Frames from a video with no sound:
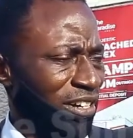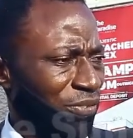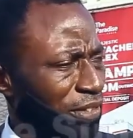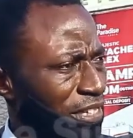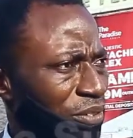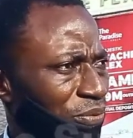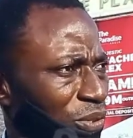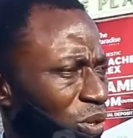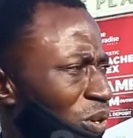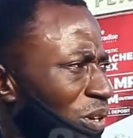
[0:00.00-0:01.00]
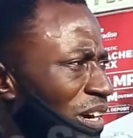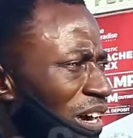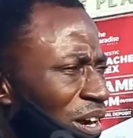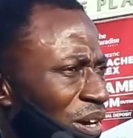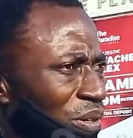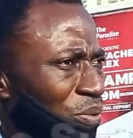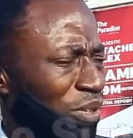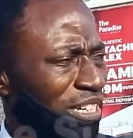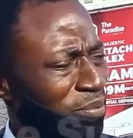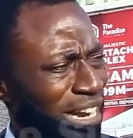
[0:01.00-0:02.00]
First of all,
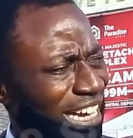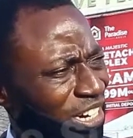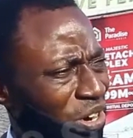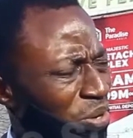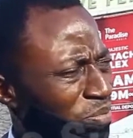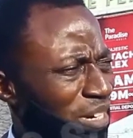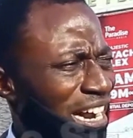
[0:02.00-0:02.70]
within my income,